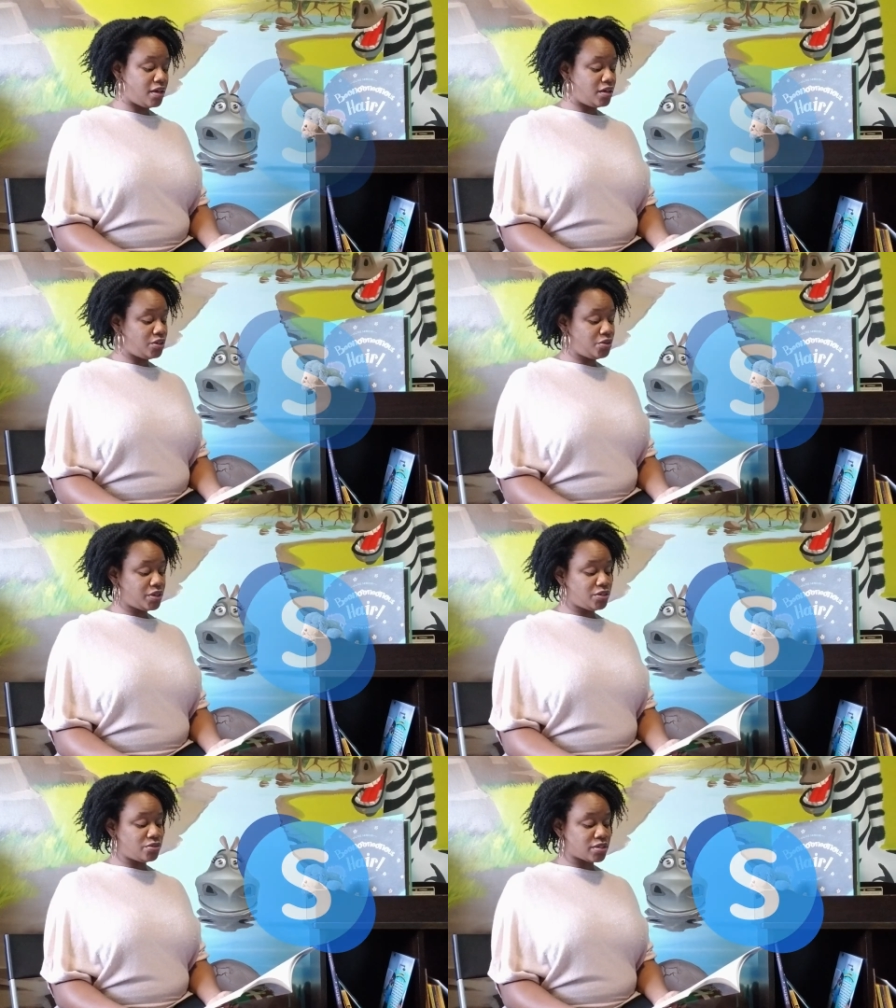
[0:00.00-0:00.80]
You can
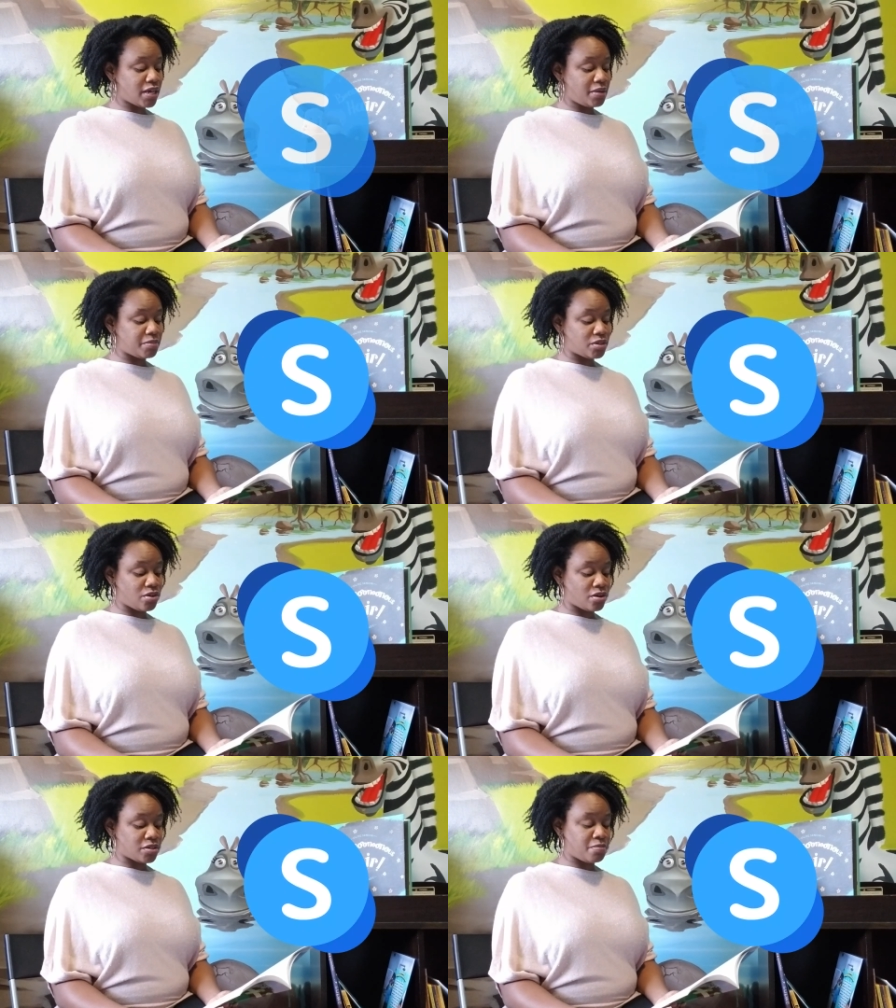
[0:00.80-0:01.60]
use Skype to
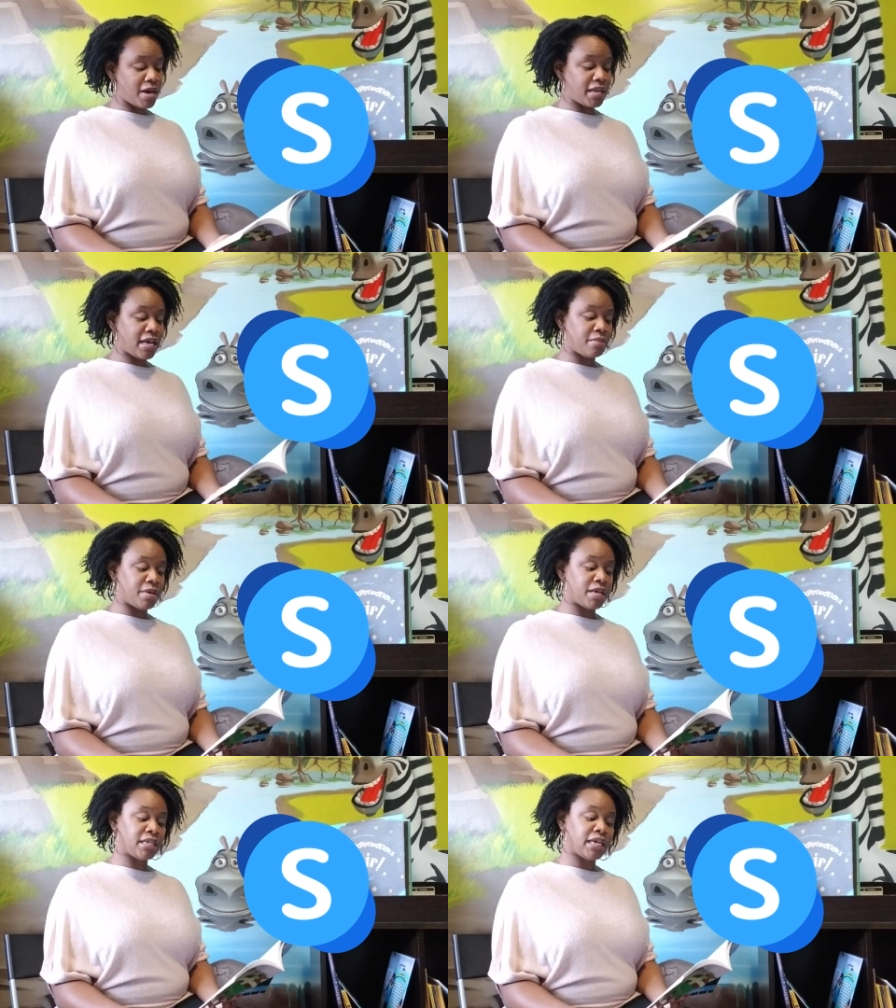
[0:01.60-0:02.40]
talk to Matt, Emma,
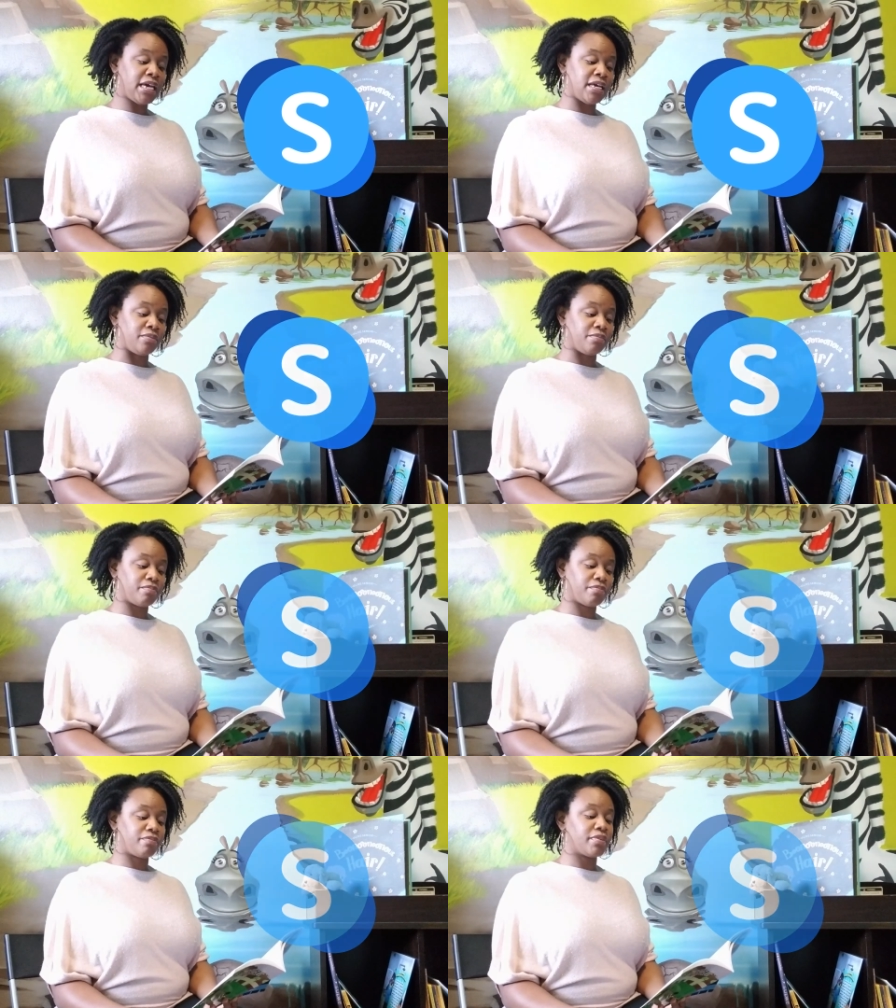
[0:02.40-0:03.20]
and Kate.
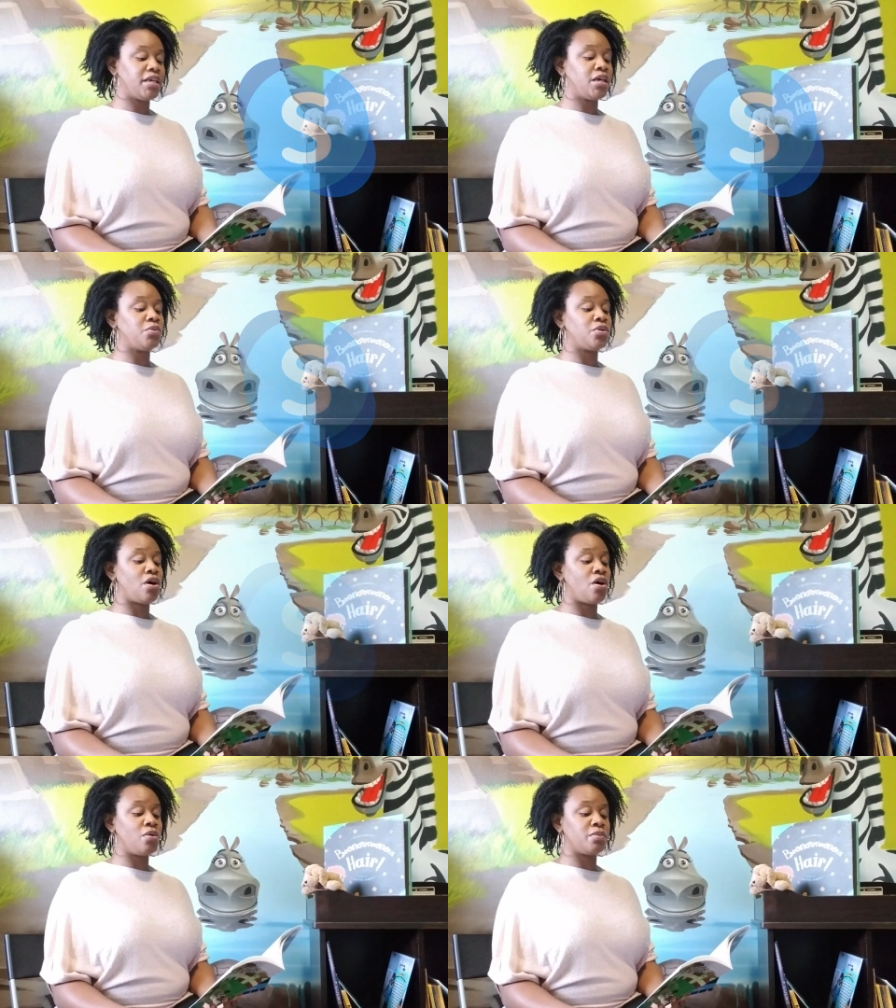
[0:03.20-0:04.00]
It will
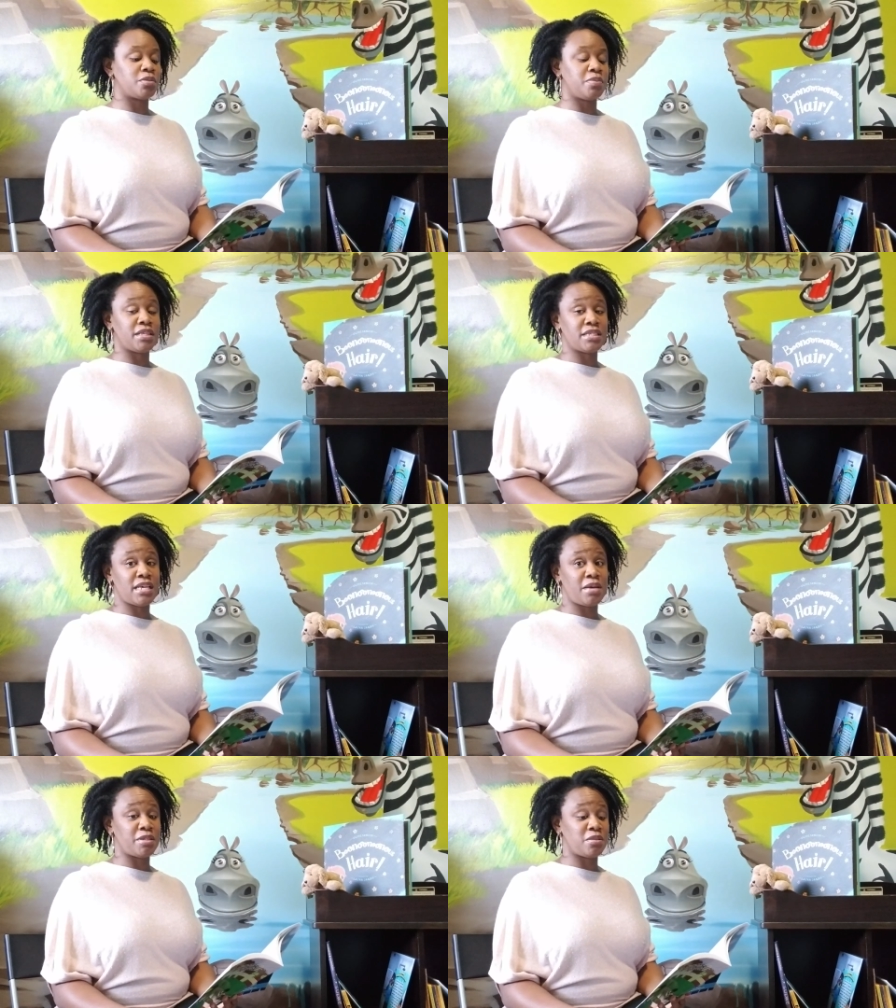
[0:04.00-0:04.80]
almost be the
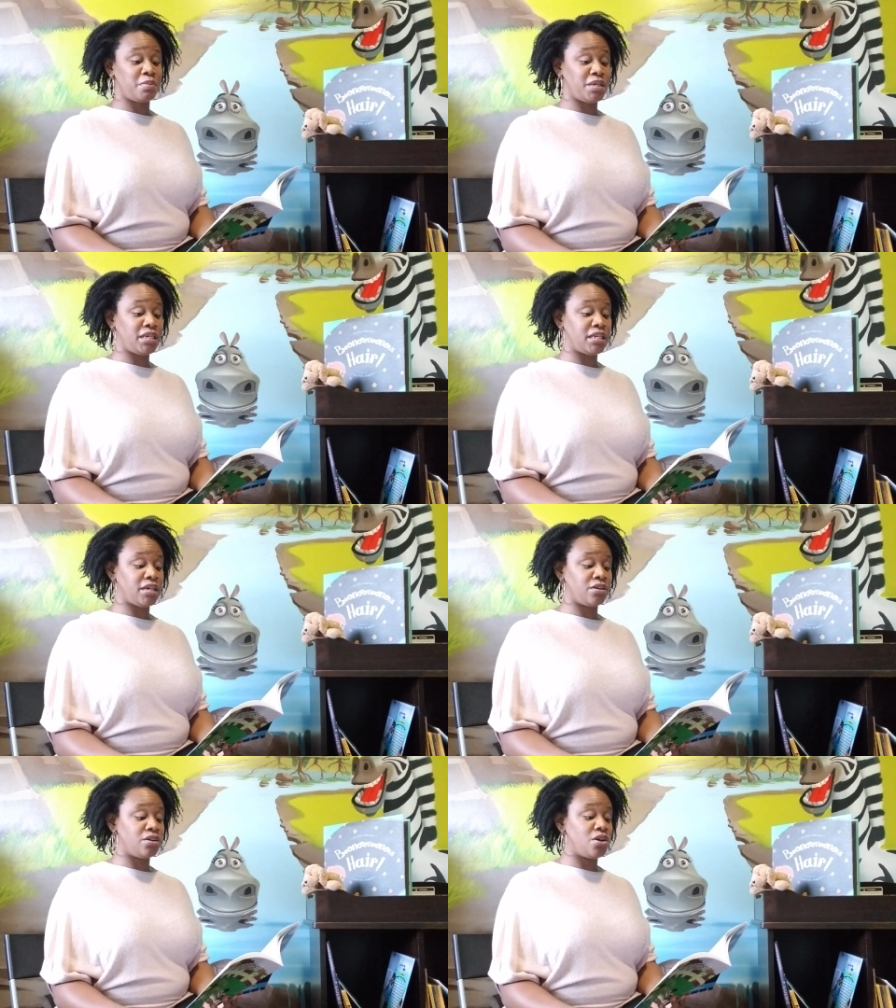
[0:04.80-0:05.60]
same as being
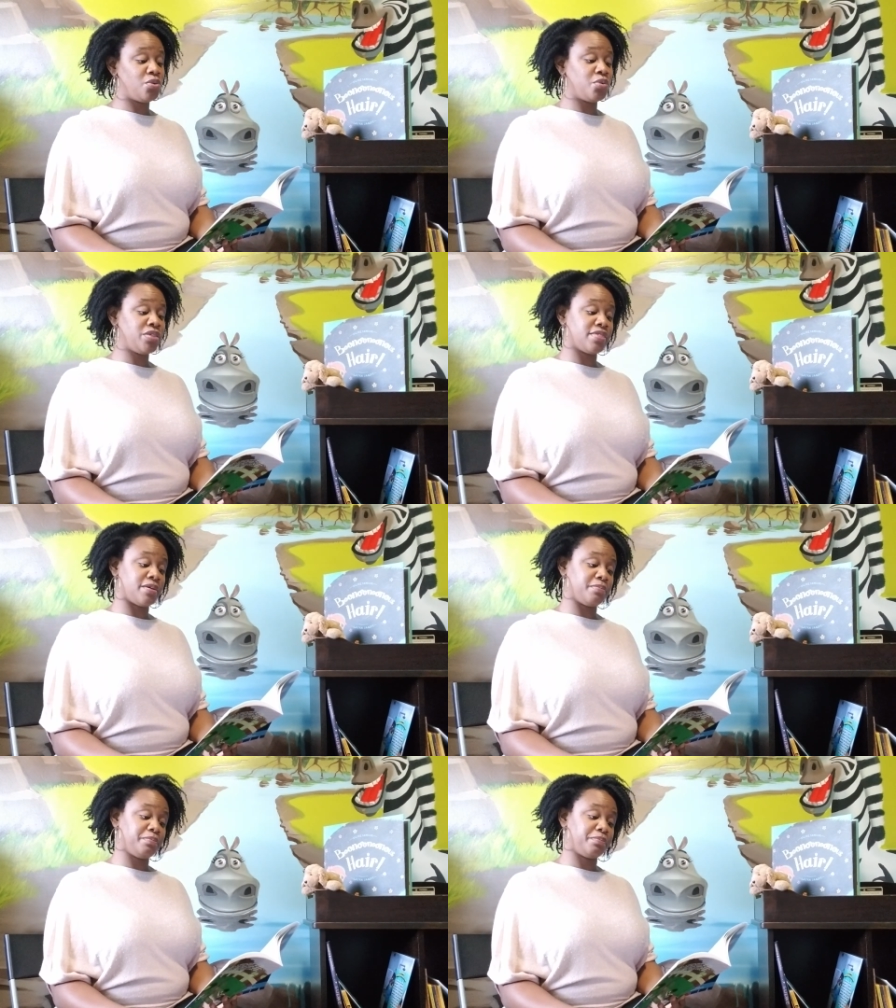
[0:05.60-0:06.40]
here with
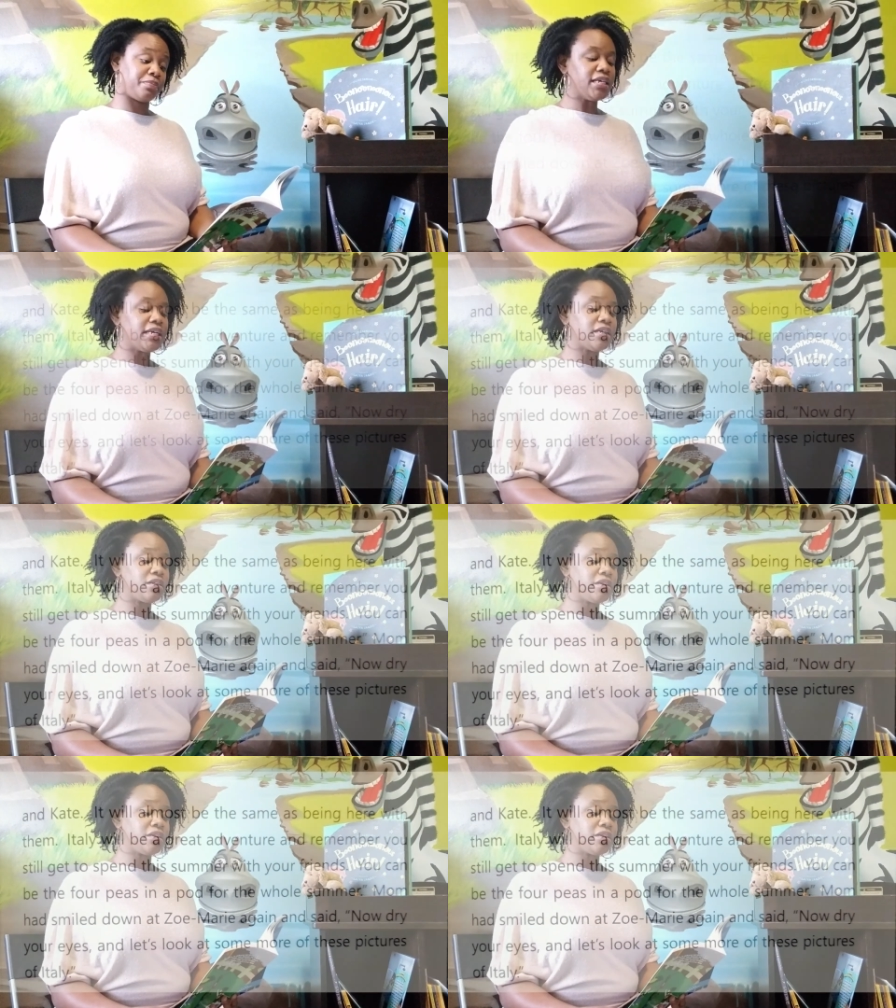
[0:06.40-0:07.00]
them. Italy